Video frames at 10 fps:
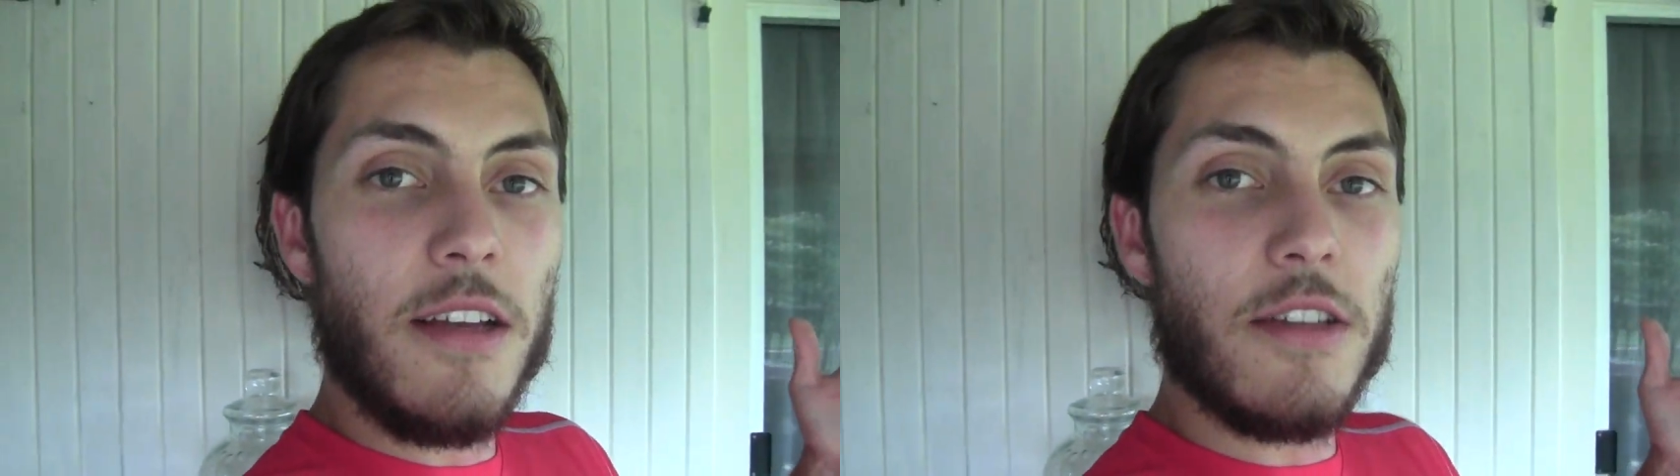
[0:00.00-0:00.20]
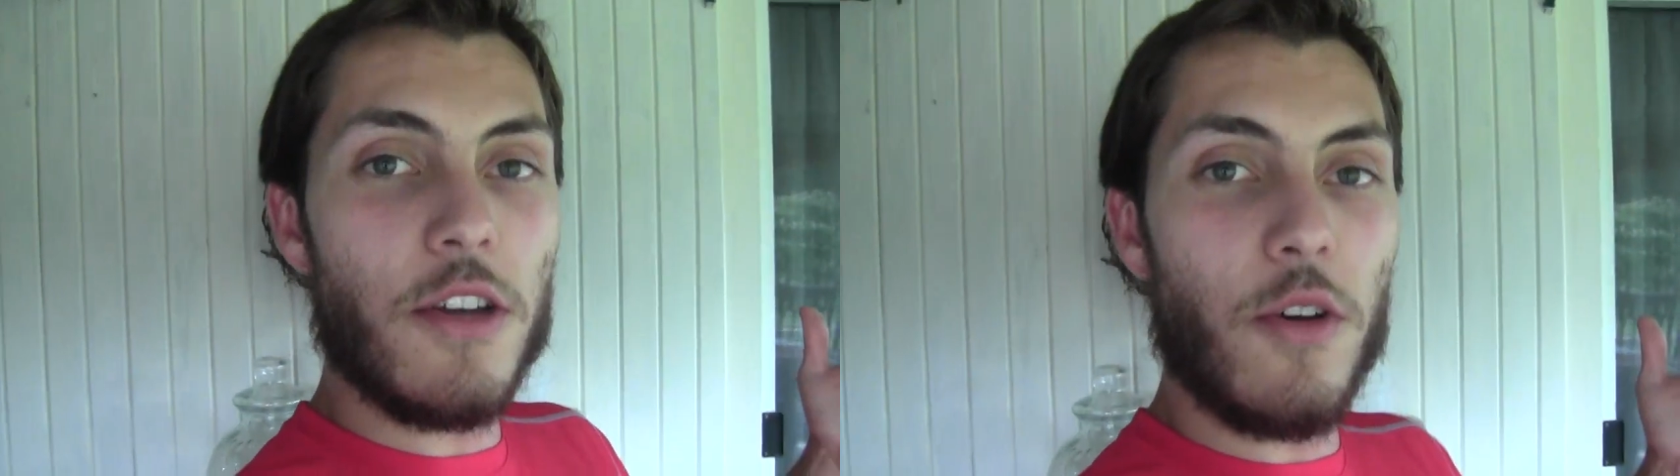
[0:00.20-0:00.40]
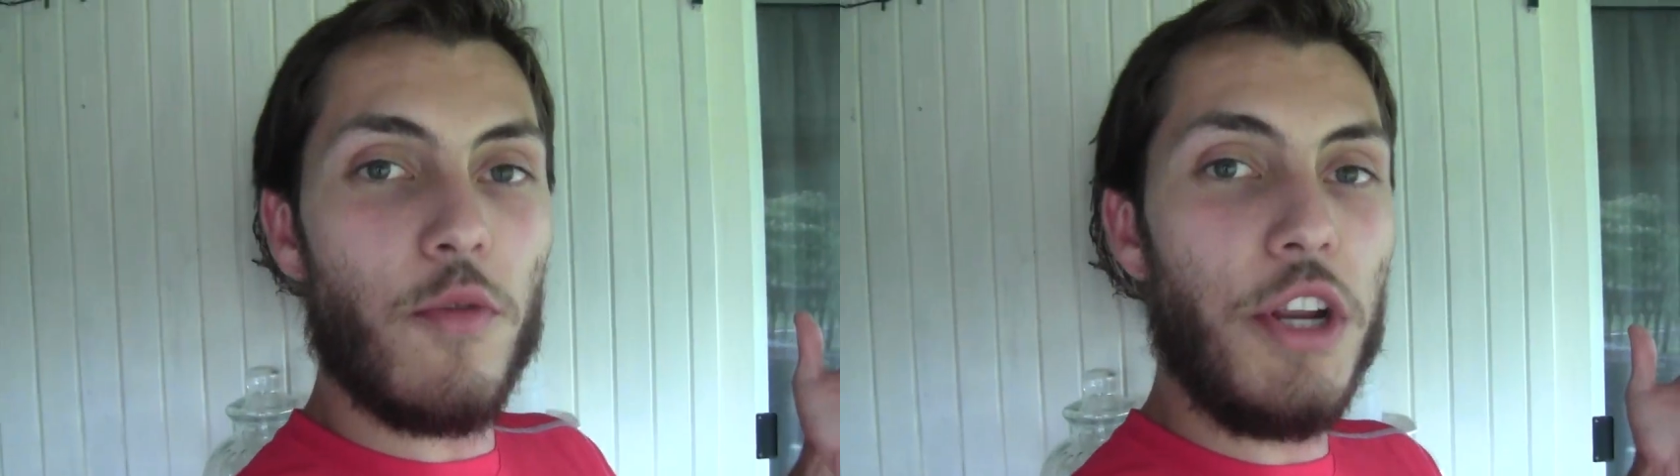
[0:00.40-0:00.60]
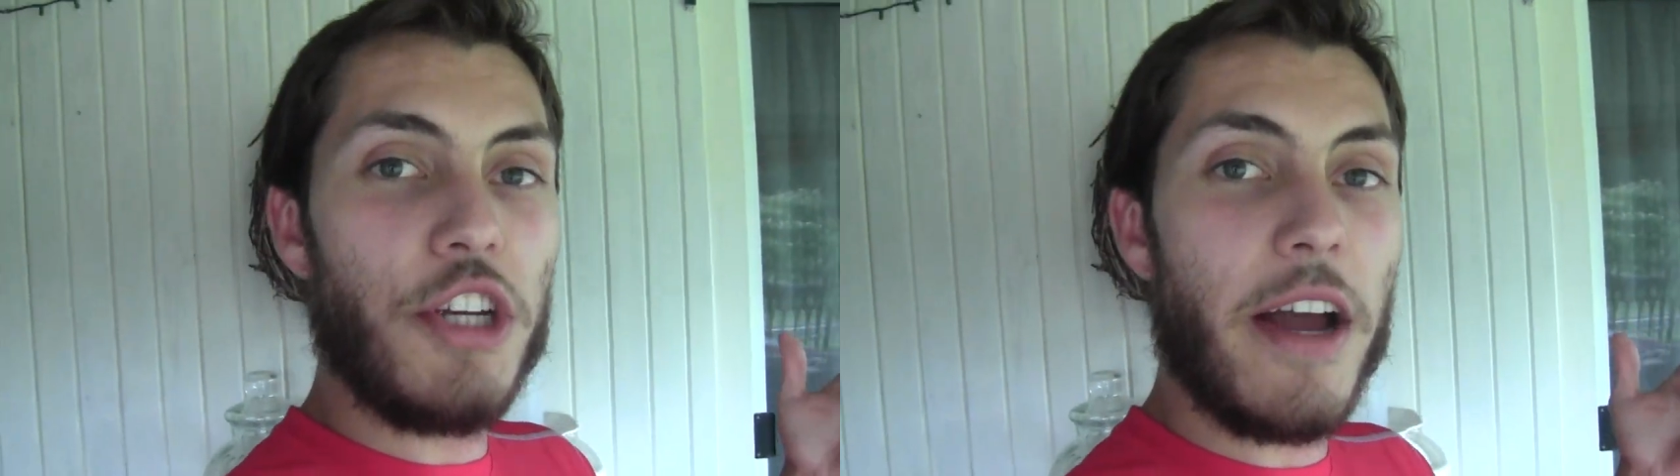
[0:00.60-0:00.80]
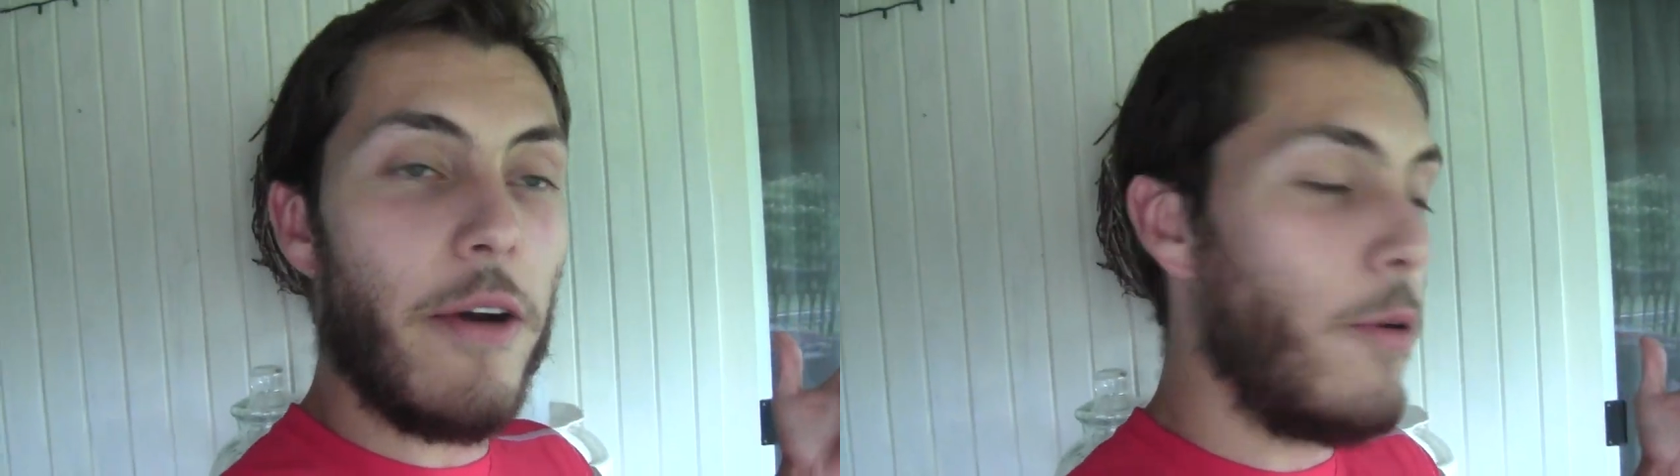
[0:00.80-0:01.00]
so
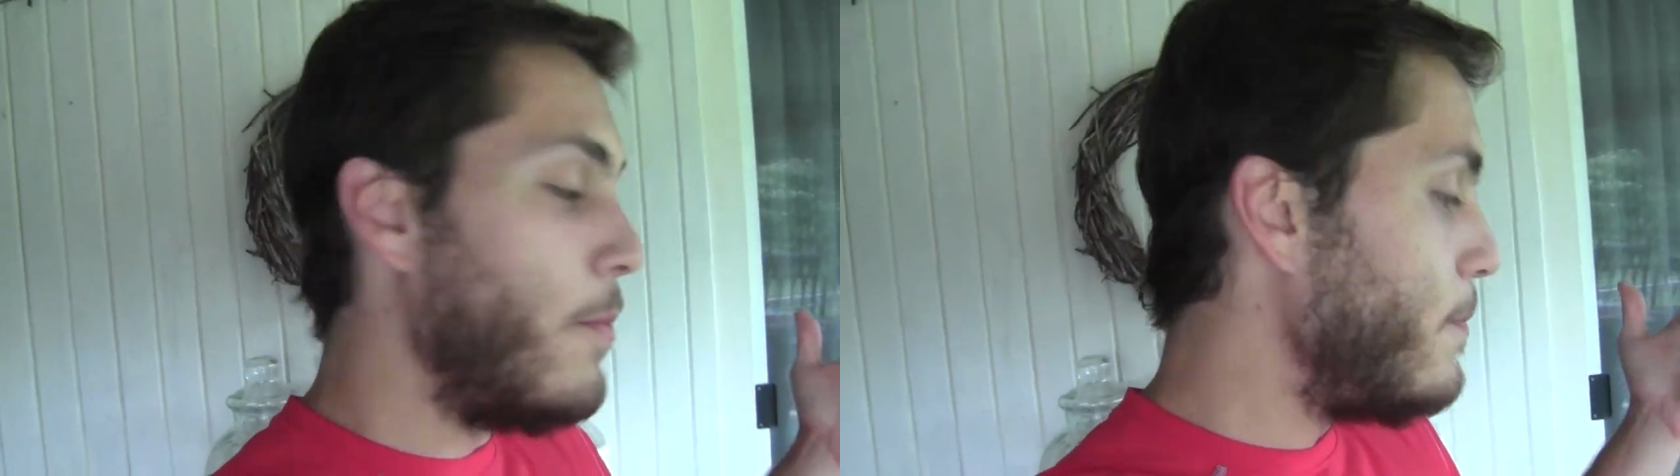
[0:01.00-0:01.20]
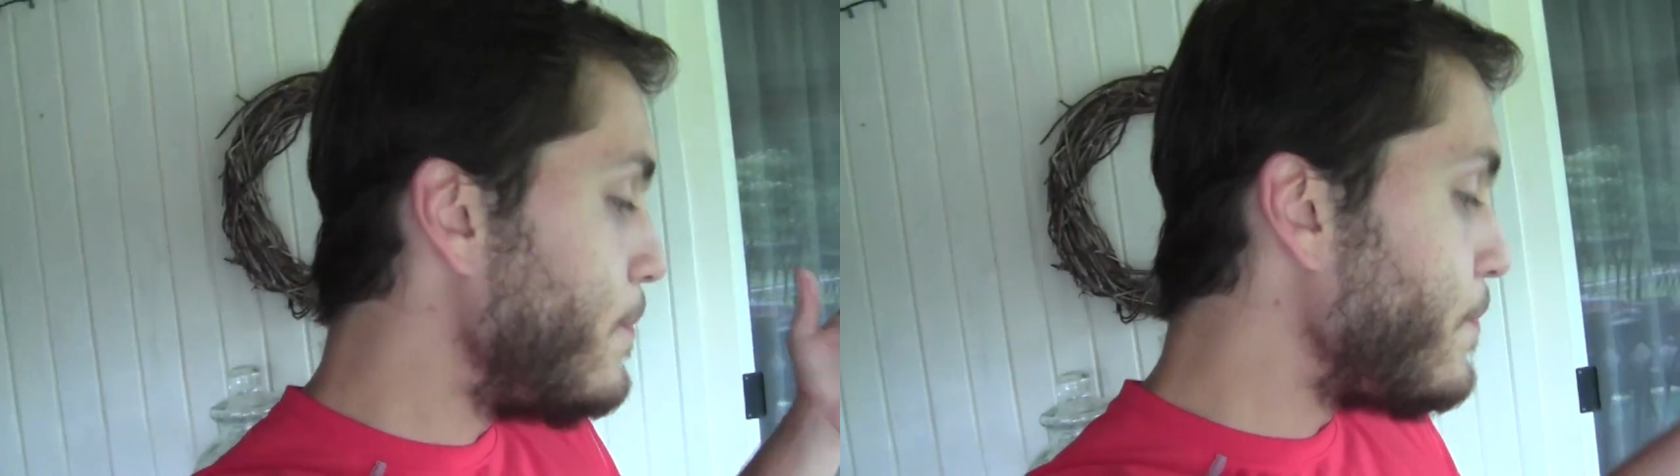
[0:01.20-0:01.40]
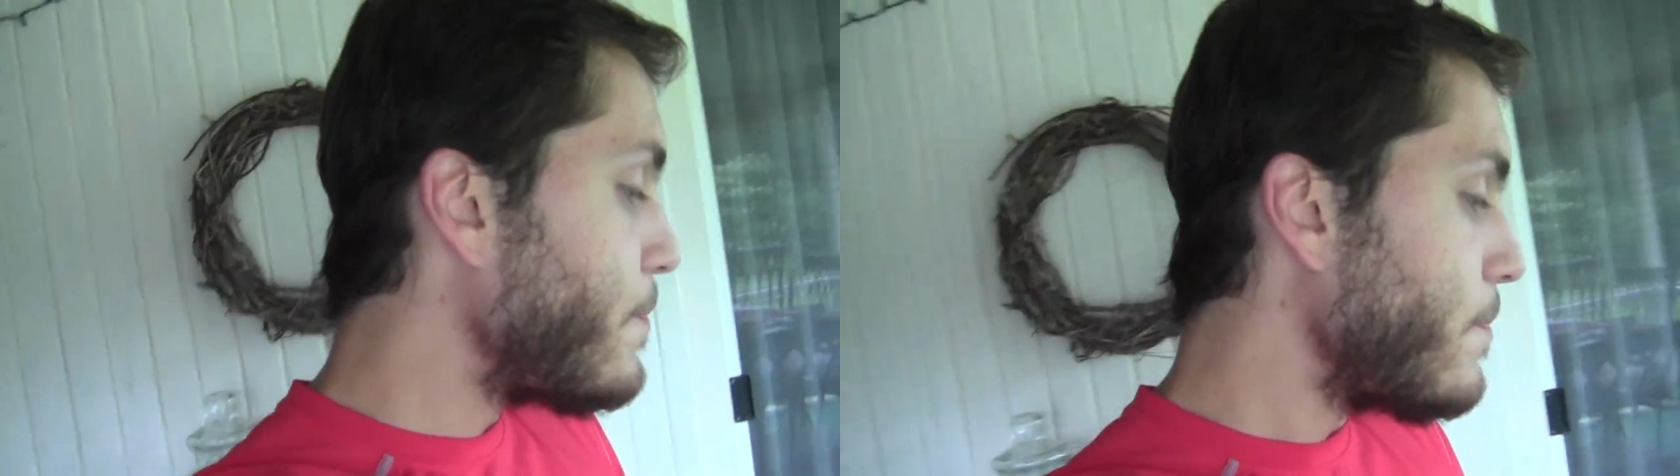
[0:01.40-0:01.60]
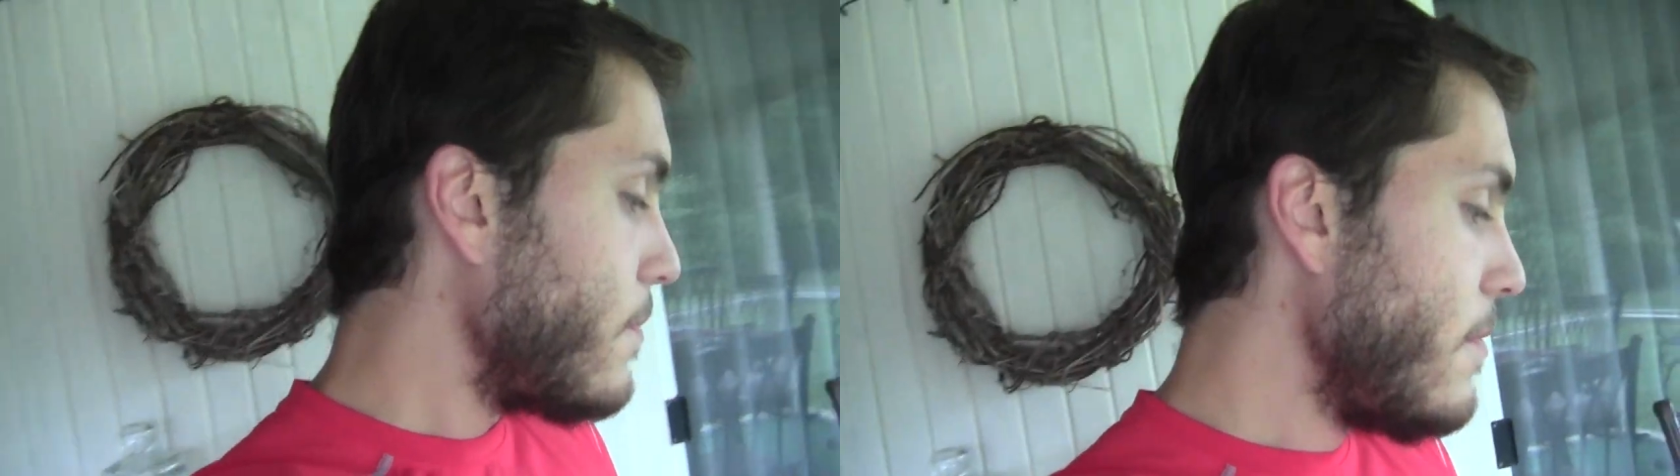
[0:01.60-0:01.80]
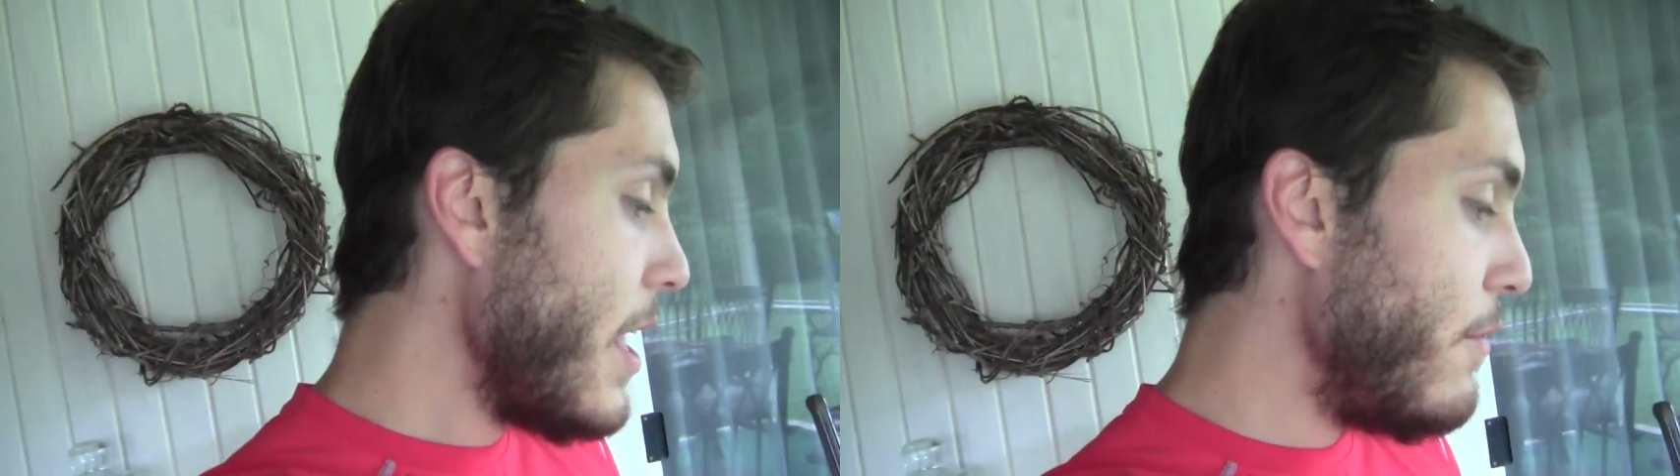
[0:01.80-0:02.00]
reach out.
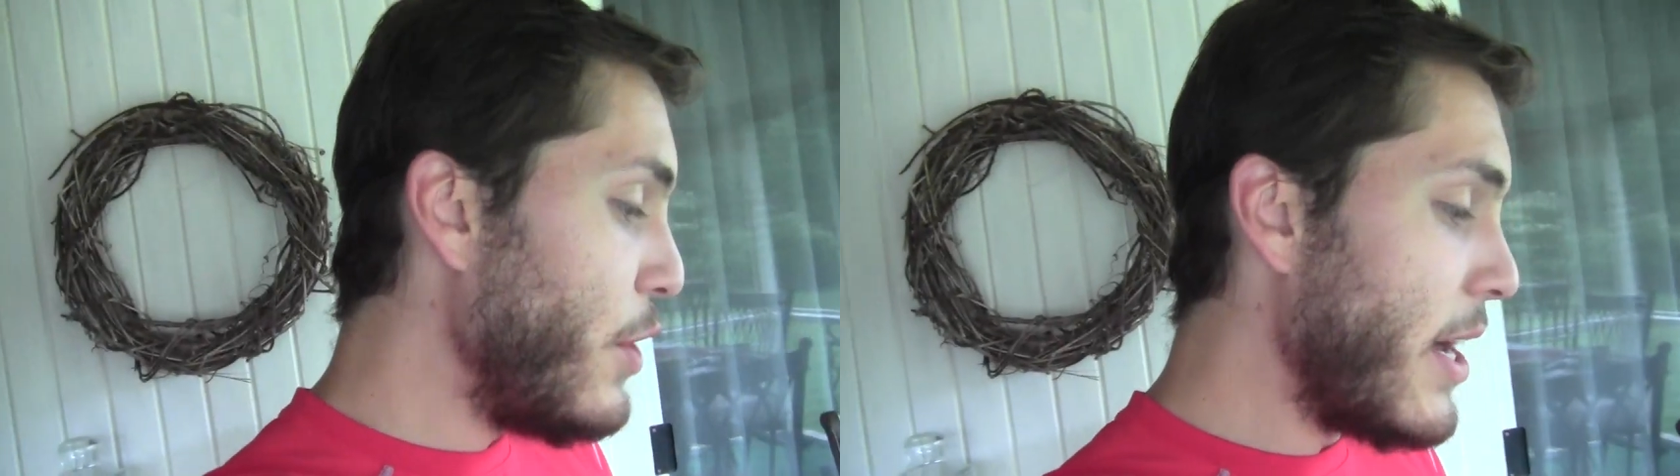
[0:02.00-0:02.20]
If